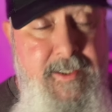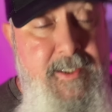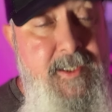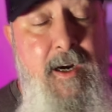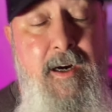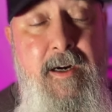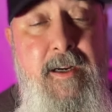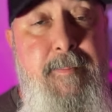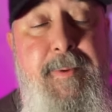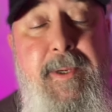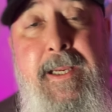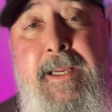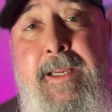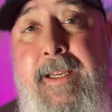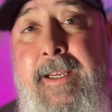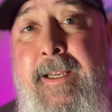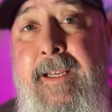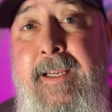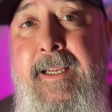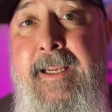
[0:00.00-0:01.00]

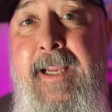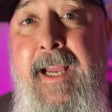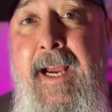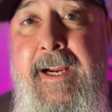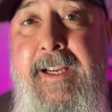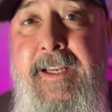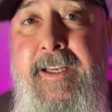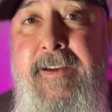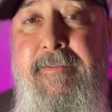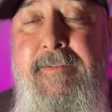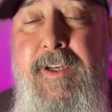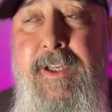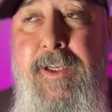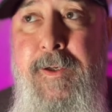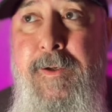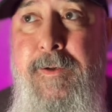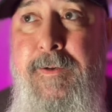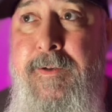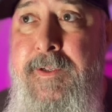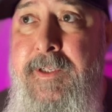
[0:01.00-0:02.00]
startup-y kind of
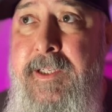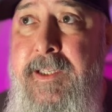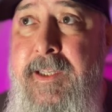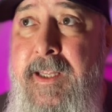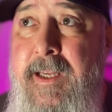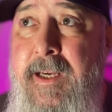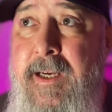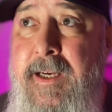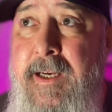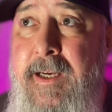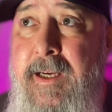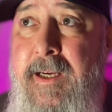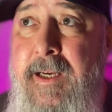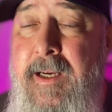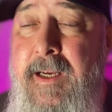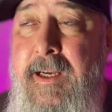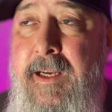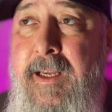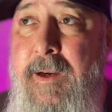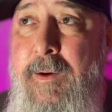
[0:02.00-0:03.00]
news,
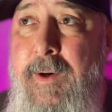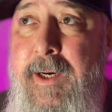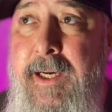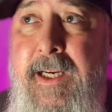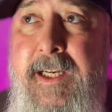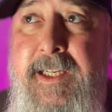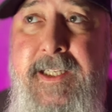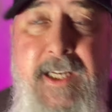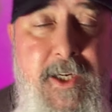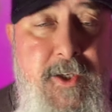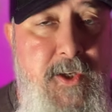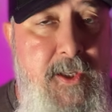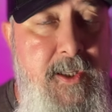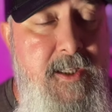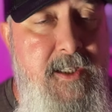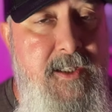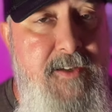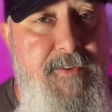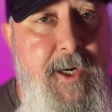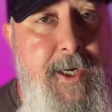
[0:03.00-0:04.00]
an organization
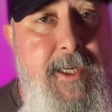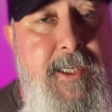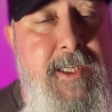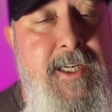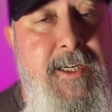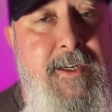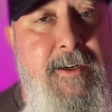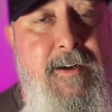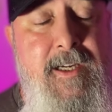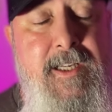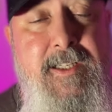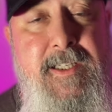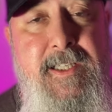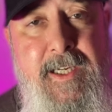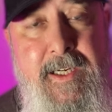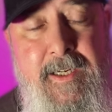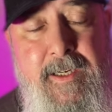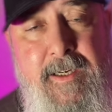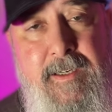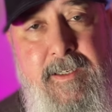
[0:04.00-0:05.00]
that's very near and
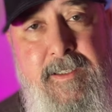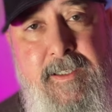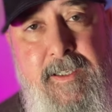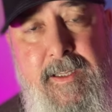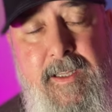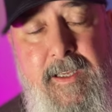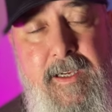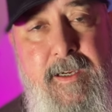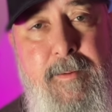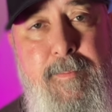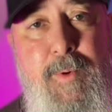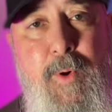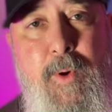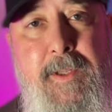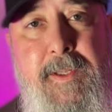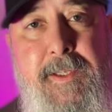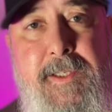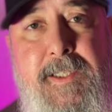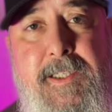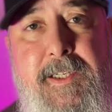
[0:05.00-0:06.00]
dear to the
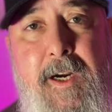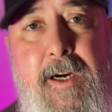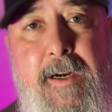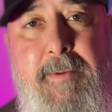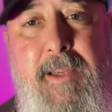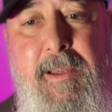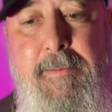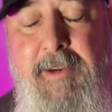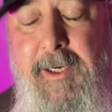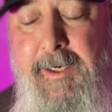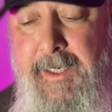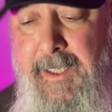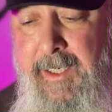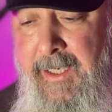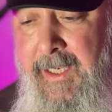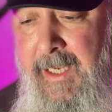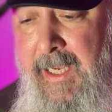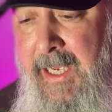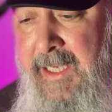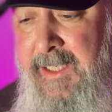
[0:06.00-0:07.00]
Portland startup
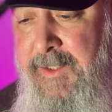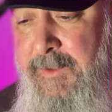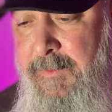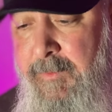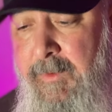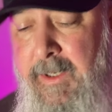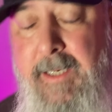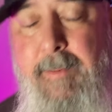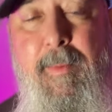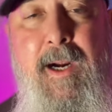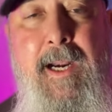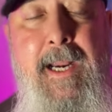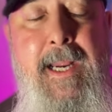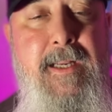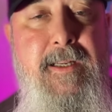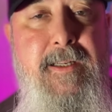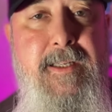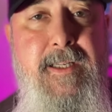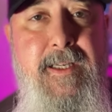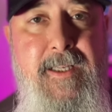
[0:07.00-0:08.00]
community has
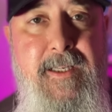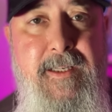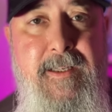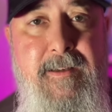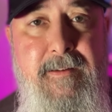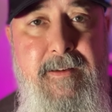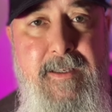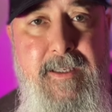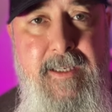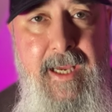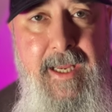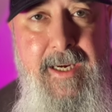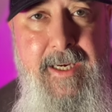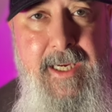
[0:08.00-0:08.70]
rebranded yet